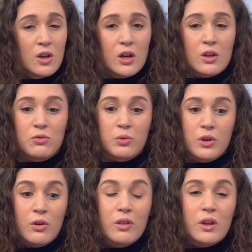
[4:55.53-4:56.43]
And we
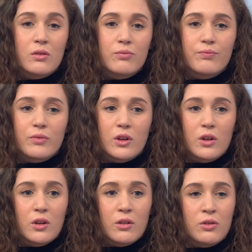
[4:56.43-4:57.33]
know that
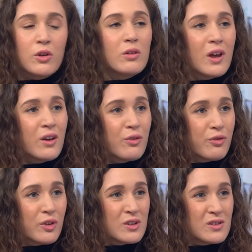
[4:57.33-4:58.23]
their
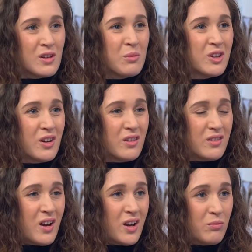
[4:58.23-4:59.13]
life is limited in
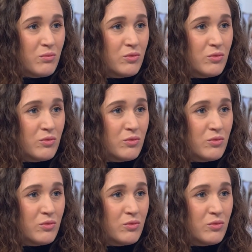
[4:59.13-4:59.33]
time.